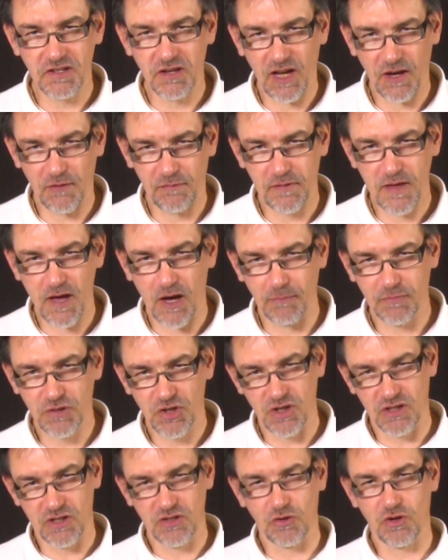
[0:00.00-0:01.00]
you have the
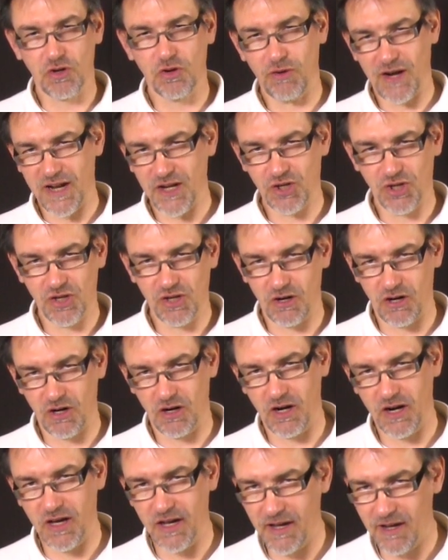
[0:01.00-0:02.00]
option to crash
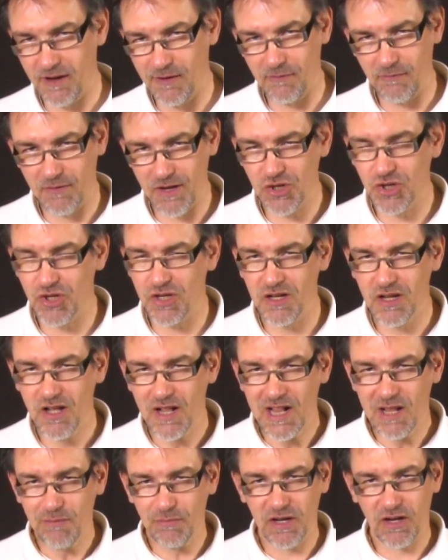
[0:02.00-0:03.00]
your vision,
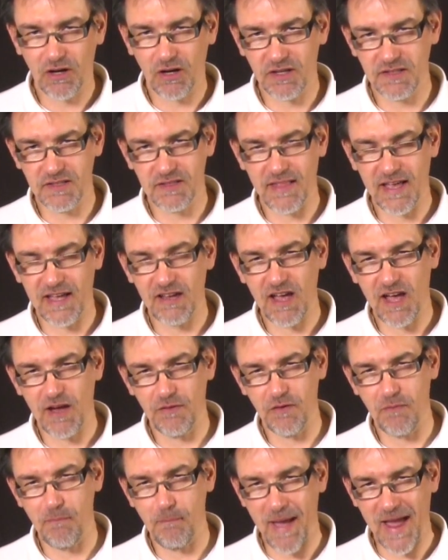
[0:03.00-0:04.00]
because there you
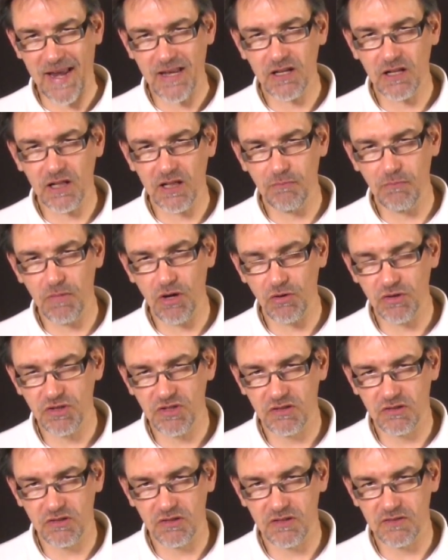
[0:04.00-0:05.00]
have a manual mode
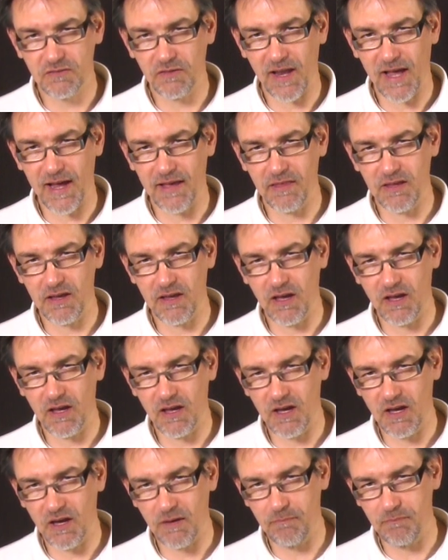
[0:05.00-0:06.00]
to fly
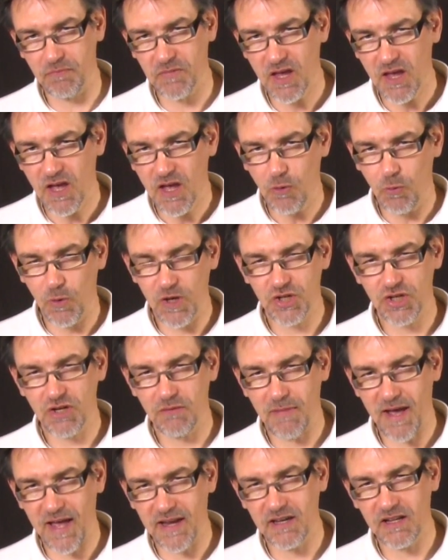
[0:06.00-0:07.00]
the vision
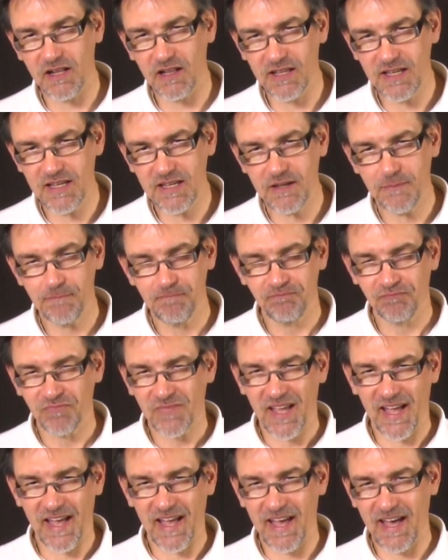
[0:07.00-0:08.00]
manually.
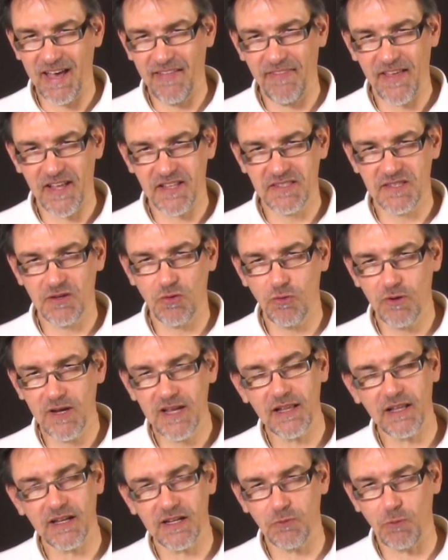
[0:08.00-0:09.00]
And that's
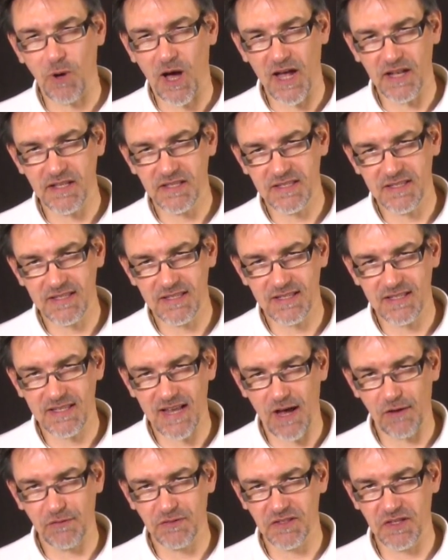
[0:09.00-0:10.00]
real advanced
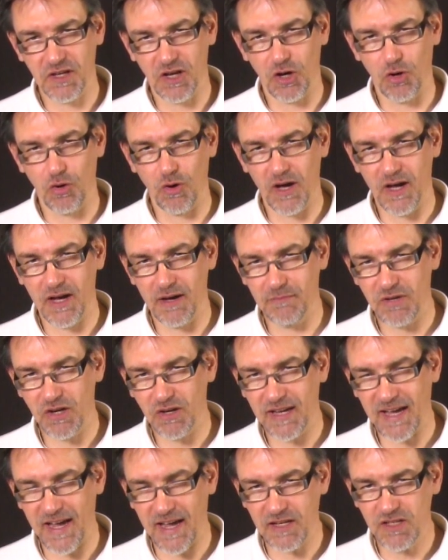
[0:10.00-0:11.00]
stuff, so you
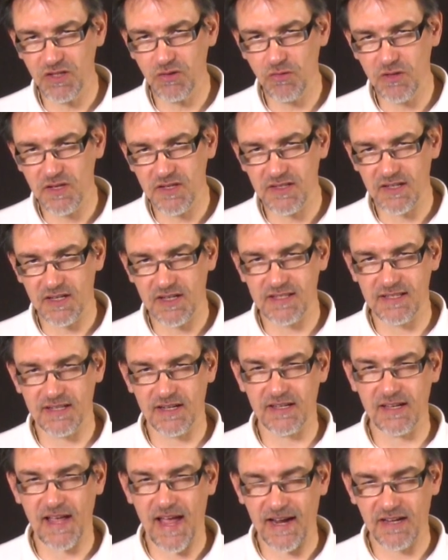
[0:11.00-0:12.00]
can do this
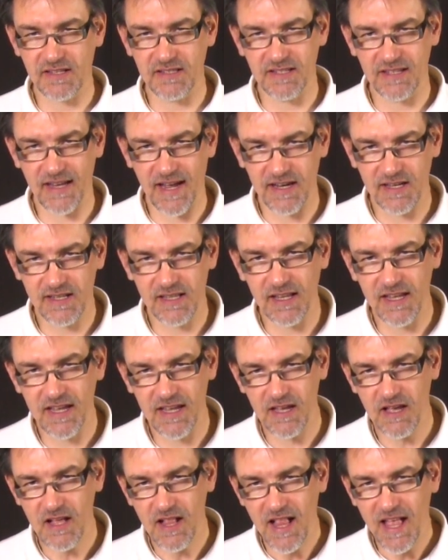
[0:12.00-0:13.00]

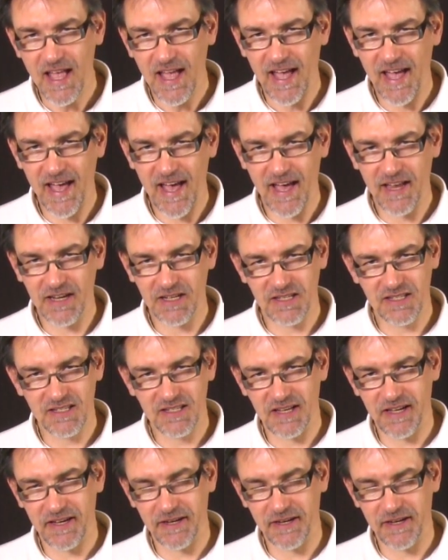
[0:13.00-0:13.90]
accidentally, and